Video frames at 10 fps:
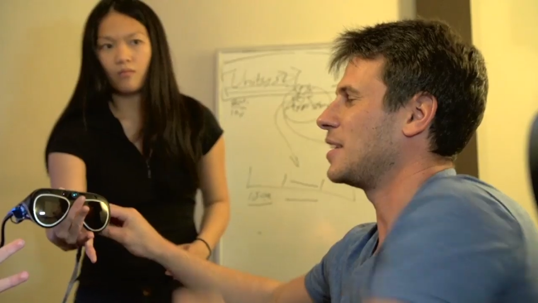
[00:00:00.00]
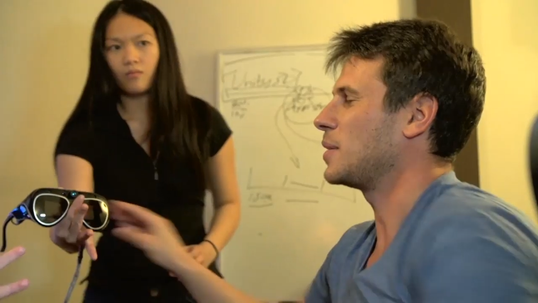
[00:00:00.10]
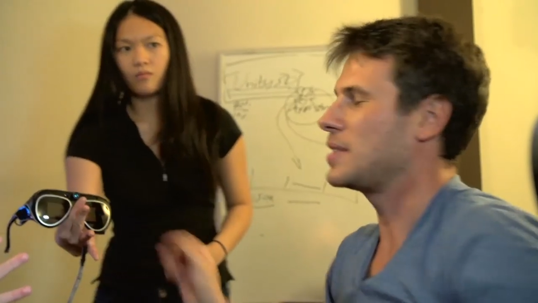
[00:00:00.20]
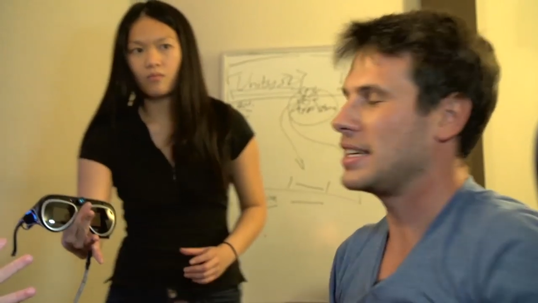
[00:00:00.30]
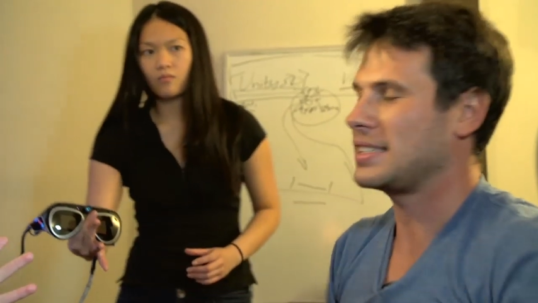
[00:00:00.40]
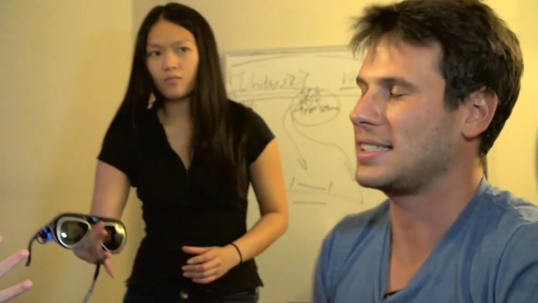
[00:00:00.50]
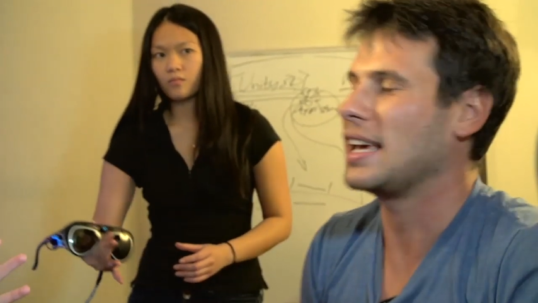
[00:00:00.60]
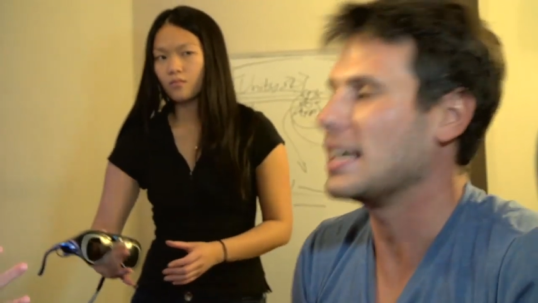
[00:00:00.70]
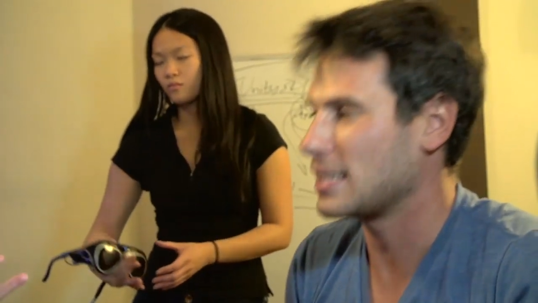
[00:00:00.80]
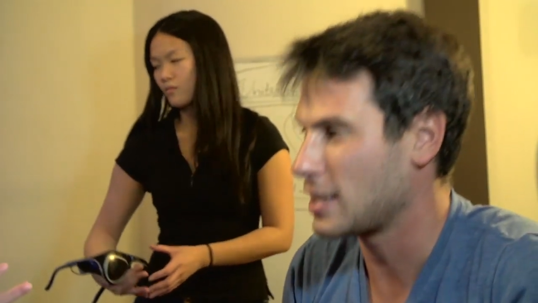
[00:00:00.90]
Speaker 1: So
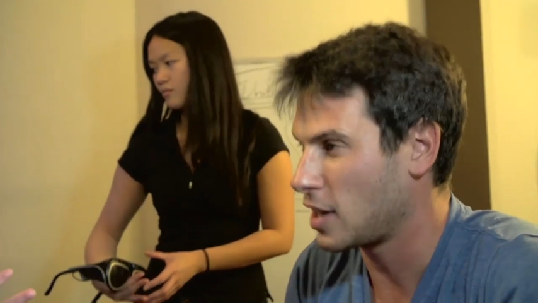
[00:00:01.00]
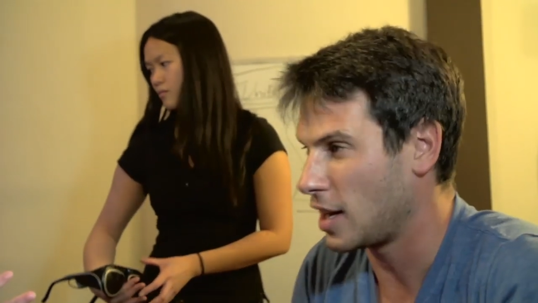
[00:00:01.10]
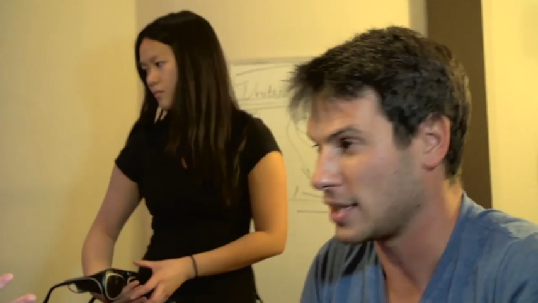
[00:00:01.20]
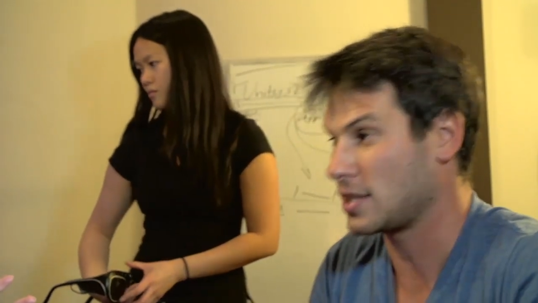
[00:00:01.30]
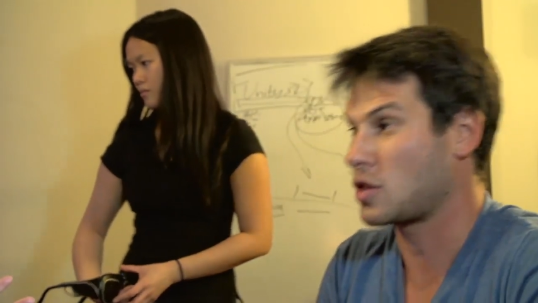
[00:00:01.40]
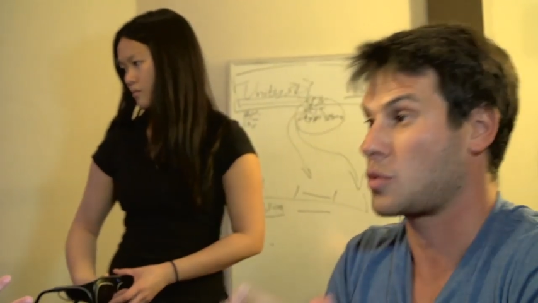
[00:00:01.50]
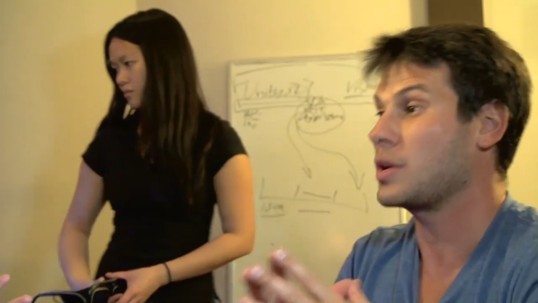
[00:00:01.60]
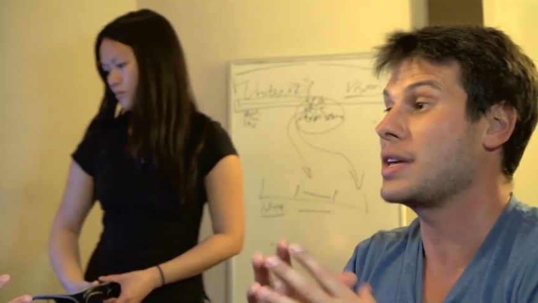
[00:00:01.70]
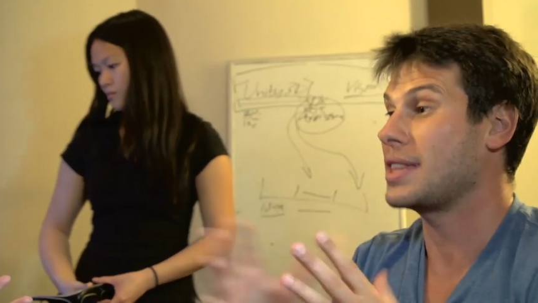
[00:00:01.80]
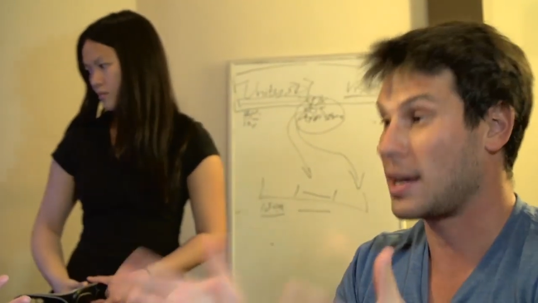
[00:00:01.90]
this uh, is going to cost
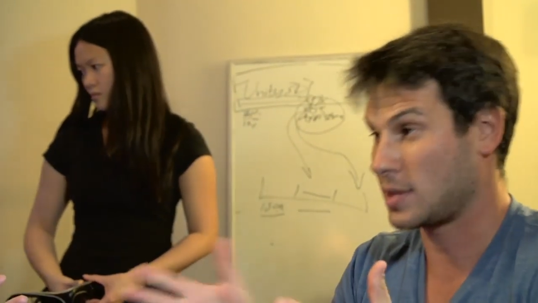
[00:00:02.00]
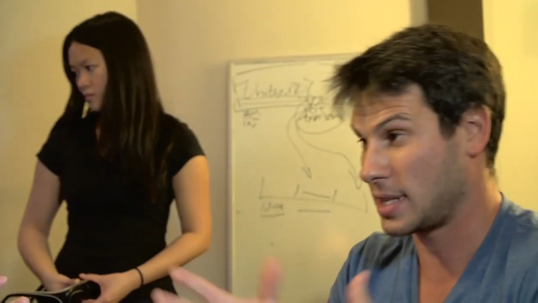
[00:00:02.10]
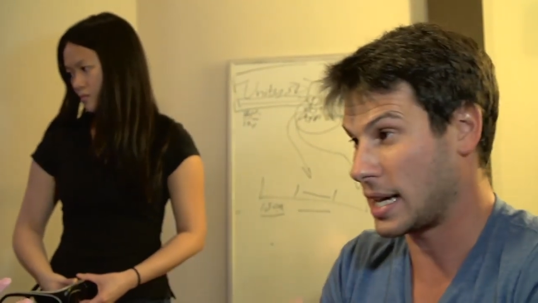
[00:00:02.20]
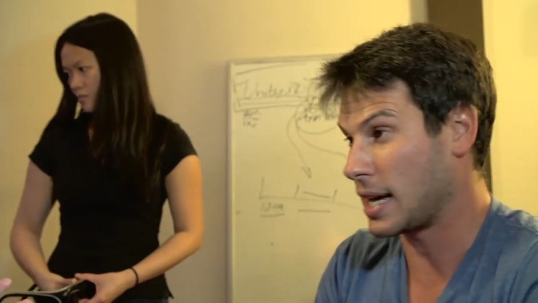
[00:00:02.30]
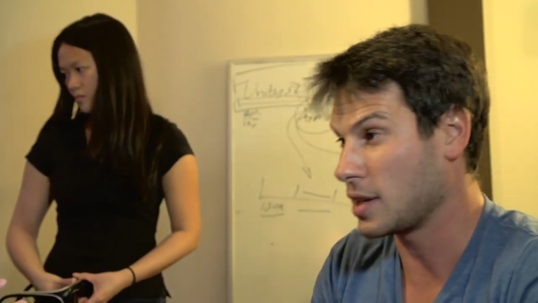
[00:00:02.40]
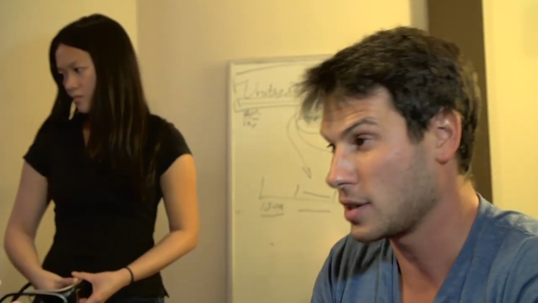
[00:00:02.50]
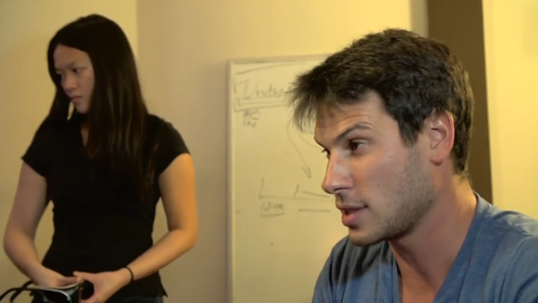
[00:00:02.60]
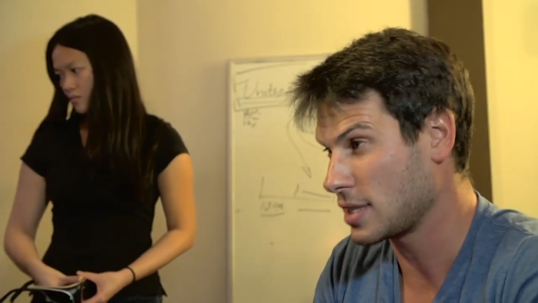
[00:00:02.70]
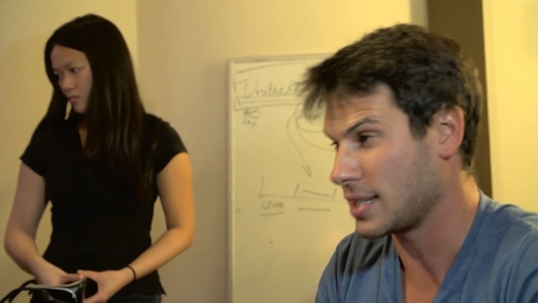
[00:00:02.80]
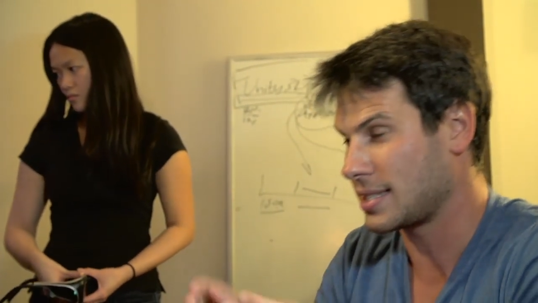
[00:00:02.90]

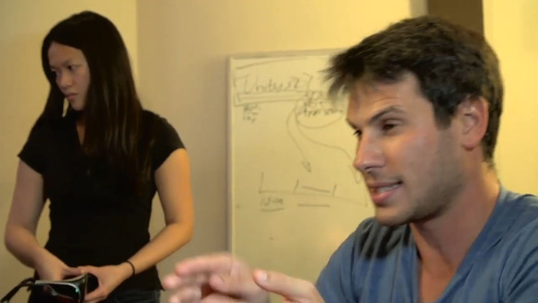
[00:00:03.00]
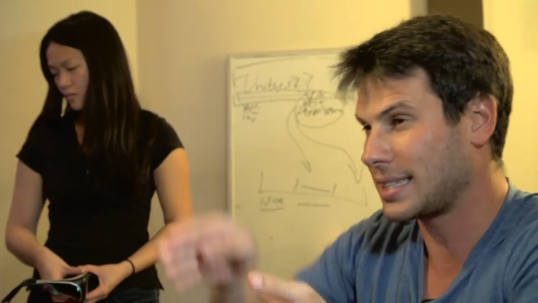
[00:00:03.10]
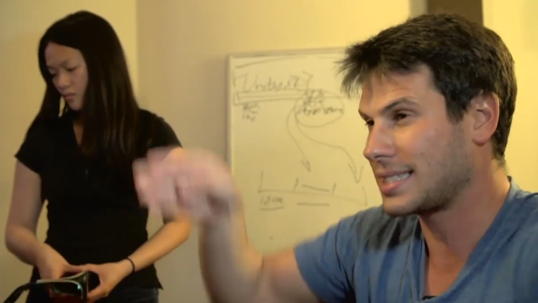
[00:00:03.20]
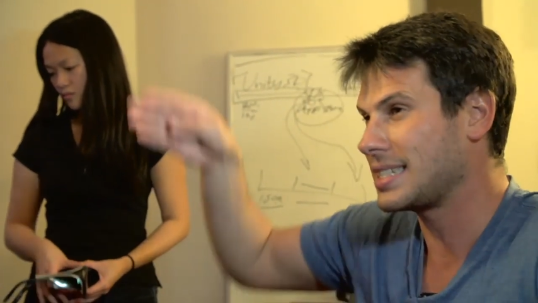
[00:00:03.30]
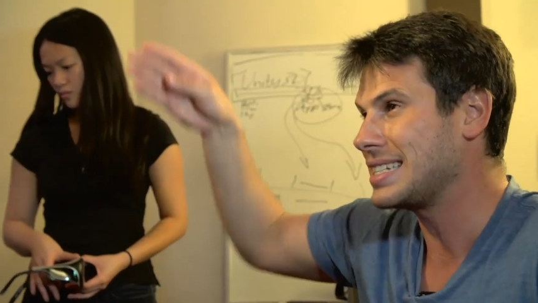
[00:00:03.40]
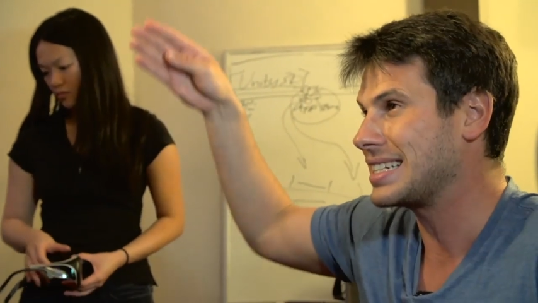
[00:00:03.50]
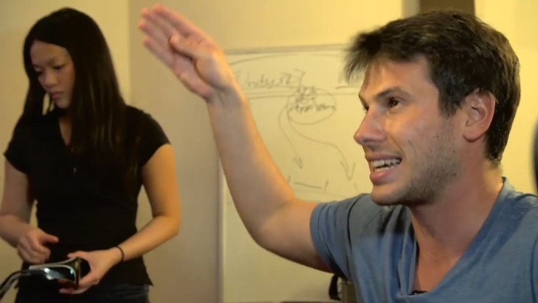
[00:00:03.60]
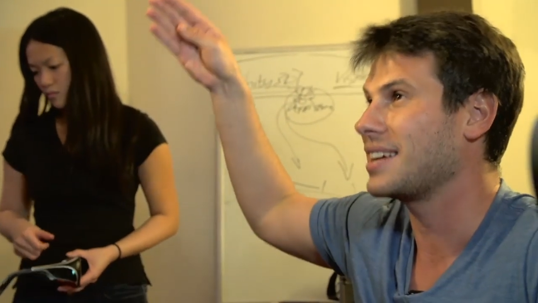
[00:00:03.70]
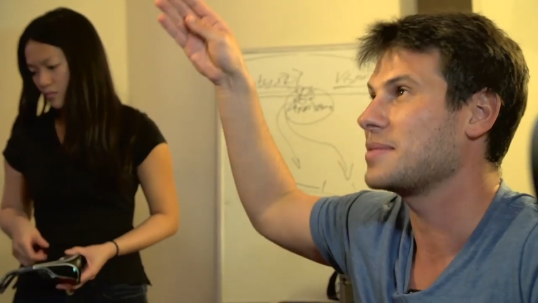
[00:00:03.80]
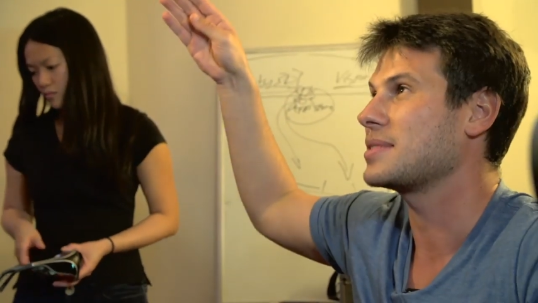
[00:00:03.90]
$3,000. It's 16
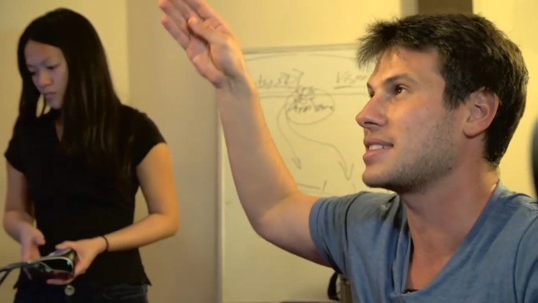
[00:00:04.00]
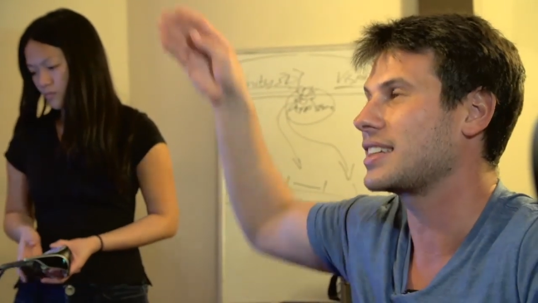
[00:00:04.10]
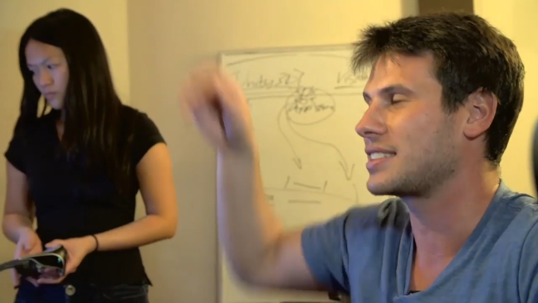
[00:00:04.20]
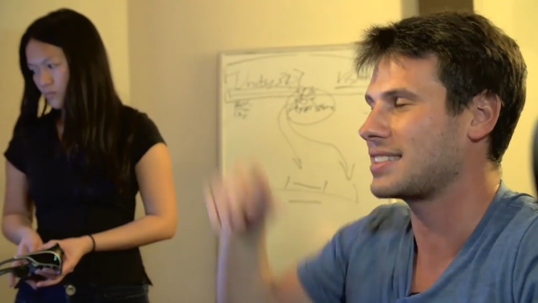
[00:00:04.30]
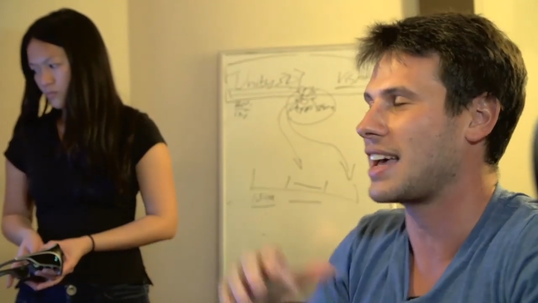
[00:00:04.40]
times the